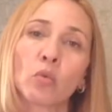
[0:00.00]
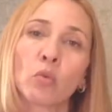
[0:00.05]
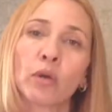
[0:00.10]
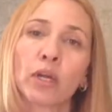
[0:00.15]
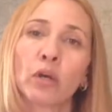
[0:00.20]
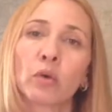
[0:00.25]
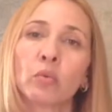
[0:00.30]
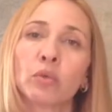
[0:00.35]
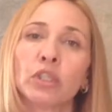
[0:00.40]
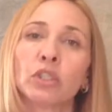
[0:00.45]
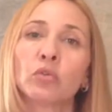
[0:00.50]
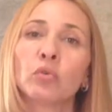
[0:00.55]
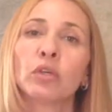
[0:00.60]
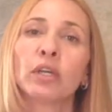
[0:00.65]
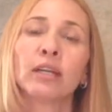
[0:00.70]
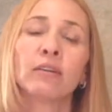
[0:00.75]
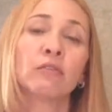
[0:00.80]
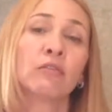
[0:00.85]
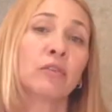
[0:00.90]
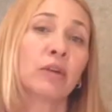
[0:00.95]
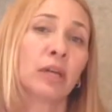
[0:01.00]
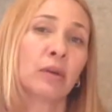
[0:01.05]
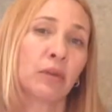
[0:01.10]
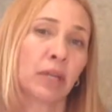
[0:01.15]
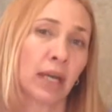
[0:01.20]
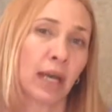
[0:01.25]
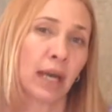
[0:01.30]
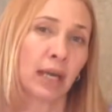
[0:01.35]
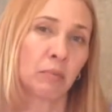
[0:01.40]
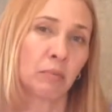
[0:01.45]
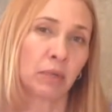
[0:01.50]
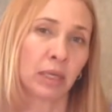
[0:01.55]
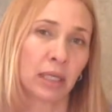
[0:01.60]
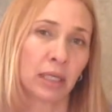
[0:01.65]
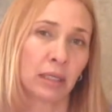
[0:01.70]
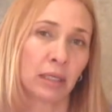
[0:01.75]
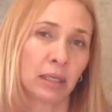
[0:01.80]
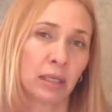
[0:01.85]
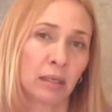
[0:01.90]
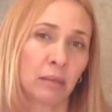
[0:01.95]
where we do get very high
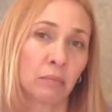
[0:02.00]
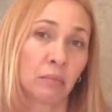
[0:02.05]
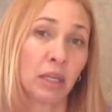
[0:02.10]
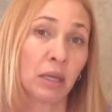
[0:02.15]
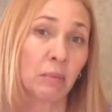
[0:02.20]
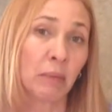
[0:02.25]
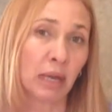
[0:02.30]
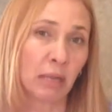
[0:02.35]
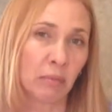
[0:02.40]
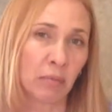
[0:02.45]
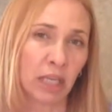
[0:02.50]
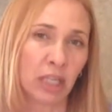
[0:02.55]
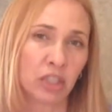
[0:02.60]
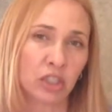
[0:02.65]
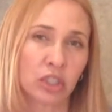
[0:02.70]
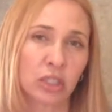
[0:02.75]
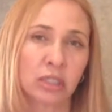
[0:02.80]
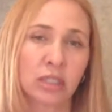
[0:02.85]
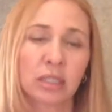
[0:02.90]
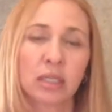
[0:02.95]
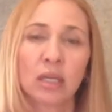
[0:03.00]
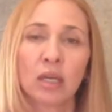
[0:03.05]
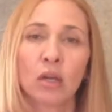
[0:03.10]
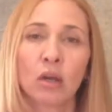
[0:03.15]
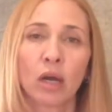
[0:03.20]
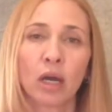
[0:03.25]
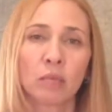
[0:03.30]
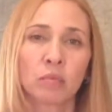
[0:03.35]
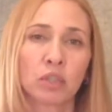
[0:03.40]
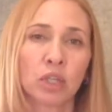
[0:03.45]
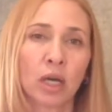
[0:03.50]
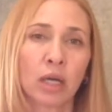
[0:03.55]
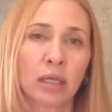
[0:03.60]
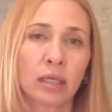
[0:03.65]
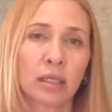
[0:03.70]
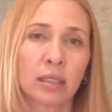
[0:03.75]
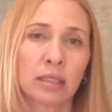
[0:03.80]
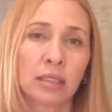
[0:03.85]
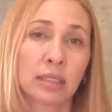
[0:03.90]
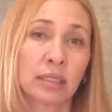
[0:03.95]
BMI patients. I'm
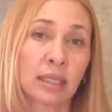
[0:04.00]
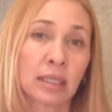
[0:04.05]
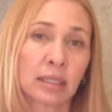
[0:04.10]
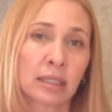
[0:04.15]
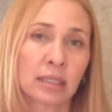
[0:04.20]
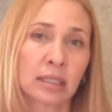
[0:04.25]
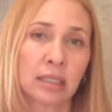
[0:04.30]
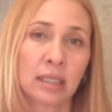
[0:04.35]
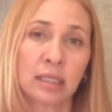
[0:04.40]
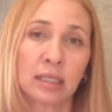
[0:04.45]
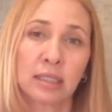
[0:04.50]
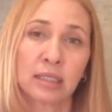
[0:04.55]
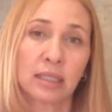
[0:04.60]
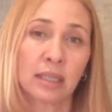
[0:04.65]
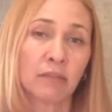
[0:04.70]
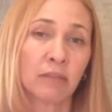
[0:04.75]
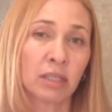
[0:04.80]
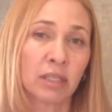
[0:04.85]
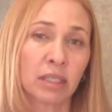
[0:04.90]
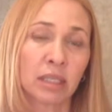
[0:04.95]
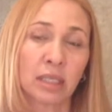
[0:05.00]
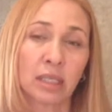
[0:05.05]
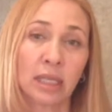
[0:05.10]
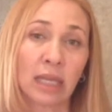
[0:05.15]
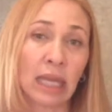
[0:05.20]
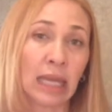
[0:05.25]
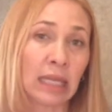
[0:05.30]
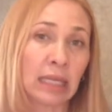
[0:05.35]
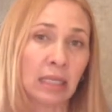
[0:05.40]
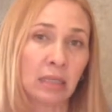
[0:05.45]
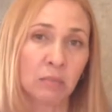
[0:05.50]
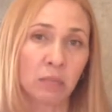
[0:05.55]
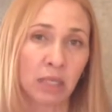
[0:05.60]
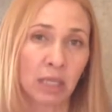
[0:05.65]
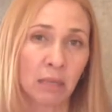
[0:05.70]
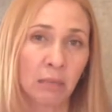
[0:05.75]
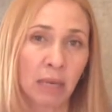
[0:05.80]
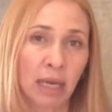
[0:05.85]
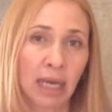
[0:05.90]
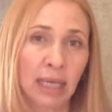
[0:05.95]
talking 60, 70, 80
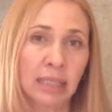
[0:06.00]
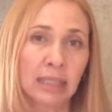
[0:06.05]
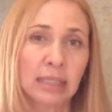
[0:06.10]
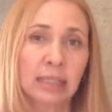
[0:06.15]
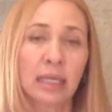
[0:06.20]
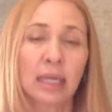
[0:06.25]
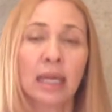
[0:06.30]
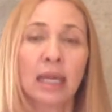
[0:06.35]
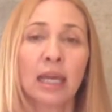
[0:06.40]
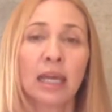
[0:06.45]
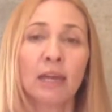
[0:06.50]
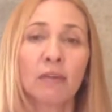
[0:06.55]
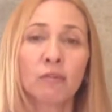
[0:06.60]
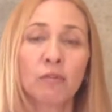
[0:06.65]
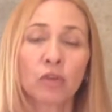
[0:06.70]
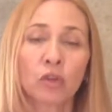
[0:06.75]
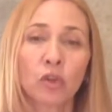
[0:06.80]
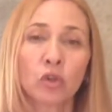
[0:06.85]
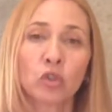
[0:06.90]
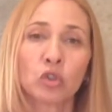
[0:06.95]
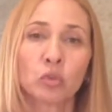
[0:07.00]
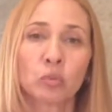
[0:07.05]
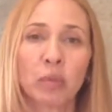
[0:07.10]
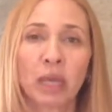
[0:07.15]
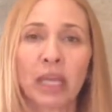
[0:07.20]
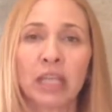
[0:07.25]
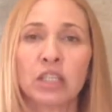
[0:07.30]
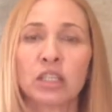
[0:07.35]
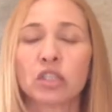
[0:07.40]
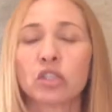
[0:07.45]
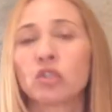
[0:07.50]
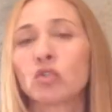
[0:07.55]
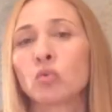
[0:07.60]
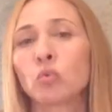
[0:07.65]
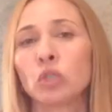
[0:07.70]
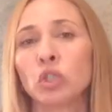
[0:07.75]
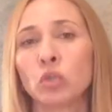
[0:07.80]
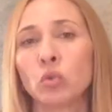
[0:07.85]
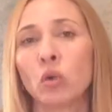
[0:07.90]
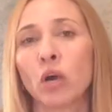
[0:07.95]
BMIs. And for those patients,
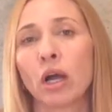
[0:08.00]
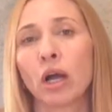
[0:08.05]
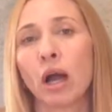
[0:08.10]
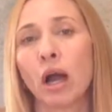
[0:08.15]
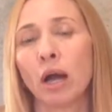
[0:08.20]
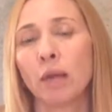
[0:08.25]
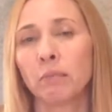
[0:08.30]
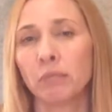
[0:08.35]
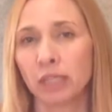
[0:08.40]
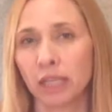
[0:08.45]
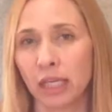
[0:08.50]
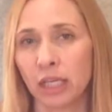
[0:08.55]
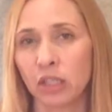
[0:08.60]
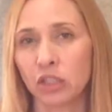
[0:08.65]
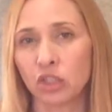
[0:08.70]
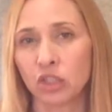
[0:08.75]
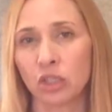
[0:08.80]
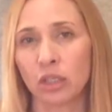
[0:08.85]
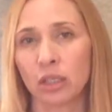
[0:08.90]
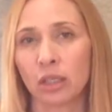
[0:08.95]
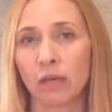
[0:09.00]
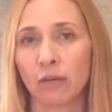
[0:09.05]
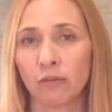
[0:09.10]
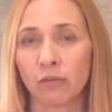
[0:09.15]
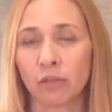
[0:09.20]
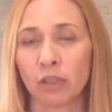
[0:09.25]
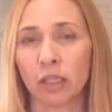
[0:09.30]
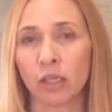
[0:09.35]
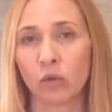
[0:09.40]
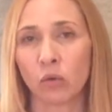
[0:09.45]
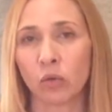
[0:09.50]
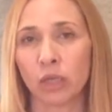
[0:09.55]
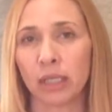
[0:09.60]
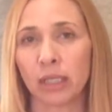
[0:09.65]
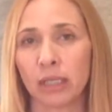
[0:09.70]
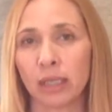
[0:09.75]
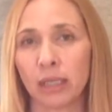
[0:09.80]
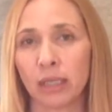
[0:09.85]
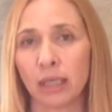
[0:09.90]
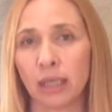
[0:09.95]
we do a combination of
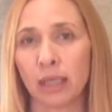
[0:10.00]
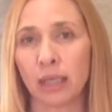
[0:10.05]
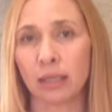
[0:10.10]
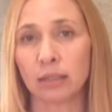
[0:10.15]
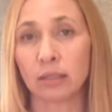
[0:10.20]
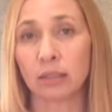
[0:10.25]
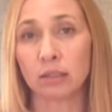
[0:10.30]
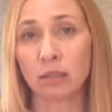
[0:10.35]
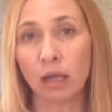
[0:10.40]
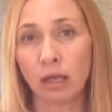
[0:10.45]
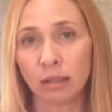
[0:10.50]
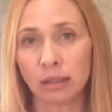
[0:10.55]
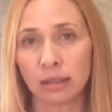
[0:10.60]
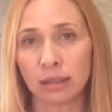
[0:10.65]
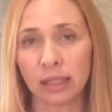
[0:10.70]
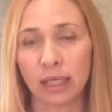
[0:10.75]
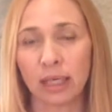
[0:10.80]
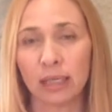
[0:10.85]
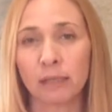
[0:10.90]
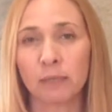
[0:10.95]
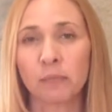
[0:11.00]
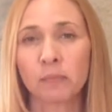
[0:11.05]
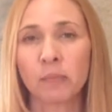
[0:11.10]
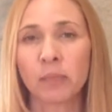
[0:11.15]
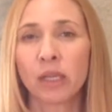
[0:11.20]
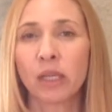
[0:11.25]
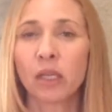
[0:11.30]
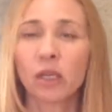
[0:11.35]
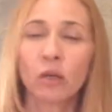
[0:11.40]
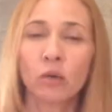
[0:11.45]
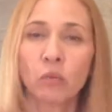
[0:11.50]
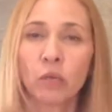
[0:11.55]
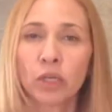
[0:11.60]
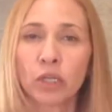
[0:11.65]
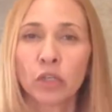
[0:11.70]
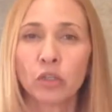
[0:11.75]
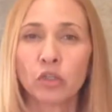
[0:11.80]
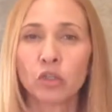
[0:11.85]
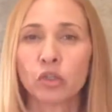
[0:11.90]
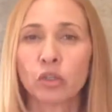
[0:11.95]
liquid and solid diet. What
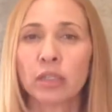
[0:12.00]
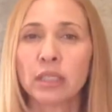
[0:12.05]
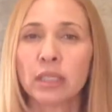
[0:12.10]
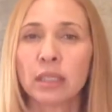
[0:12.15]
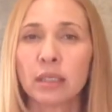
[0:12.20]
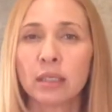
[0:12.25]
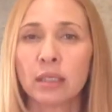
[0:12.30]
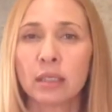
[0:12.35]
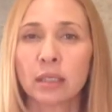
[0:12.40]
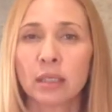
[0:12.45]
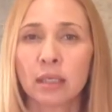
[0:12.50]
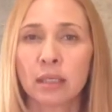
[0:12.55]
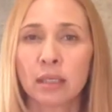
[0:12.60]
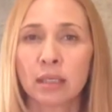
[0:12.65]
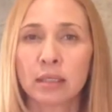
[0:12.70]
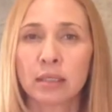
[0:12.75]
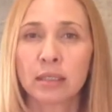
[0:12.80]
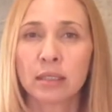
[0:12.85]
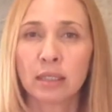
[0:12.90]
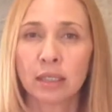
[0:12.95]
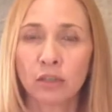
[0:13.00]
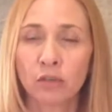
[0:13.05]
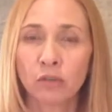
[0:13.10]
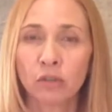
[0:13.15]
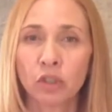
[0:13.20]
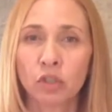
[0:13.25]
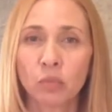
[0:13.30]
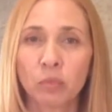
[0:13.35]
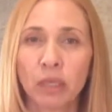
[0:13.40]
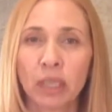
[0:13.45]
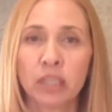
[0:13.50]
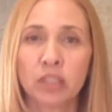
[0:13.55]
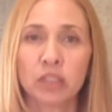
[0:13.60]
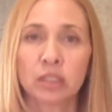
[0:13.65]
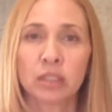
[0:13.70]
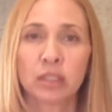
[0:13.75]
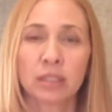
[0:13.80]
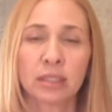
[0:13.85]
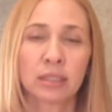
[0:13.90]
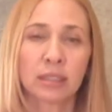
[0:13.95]
I usually send over to
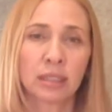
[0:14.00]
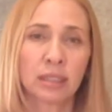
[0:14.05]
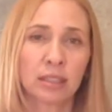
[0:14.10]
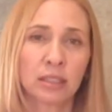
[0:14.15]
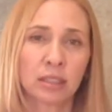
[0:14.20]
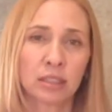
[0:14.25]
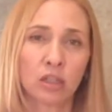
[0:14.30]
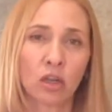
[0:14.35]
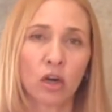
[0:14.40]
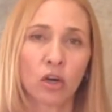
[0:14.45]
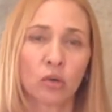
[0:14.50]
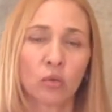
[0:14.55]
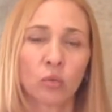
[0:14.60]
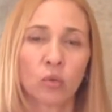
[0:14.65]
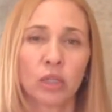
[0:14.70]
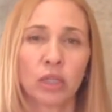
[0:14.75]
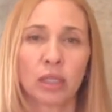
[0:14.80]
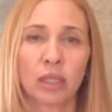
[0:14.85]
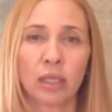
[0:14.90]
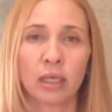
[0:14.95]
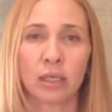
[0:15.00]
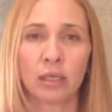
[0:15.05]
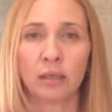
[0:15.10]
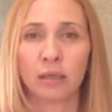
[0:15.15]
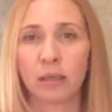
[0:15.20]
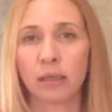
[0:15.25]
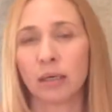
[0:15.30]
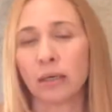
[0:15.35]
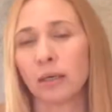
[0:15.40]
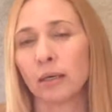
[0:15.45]
patients is they start with a